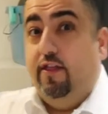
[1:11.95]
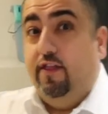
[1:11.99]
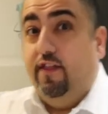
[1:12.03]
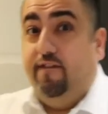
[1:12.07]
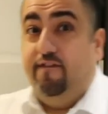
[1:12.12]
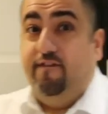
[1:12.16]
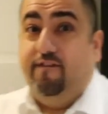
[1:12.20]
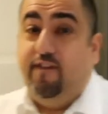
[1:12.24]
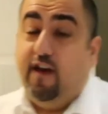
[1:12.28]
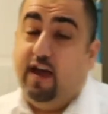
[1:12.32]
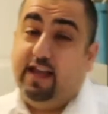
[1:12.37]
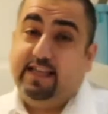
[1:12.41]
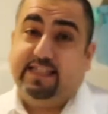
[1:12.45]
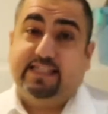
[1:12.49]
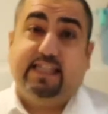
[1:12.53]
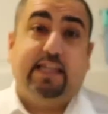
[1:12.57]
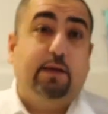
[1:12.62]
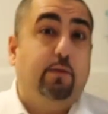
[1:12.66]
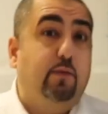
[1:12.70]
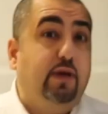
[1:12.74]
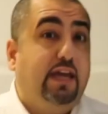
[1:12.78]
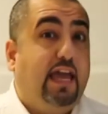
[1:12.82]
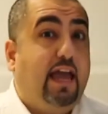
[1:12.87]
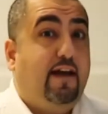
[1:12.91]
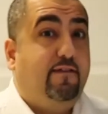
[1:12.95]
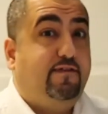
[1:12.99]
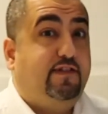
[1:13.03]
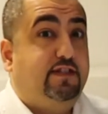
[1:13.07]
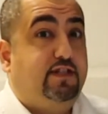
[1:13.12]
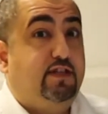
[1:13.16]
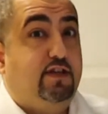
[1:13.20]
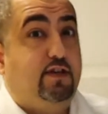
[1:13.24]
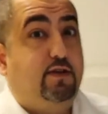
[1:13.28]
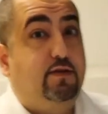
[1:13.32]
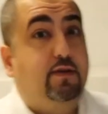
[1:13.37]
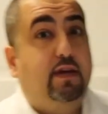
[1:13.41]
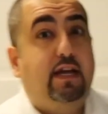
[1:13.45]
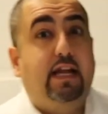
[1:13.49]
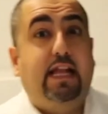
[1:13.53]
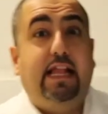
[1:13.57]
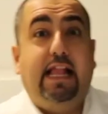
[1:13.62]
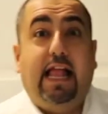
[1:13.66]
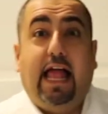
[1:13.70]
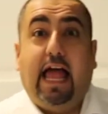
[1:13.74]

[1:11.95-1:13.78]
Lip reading: the first thing we have to do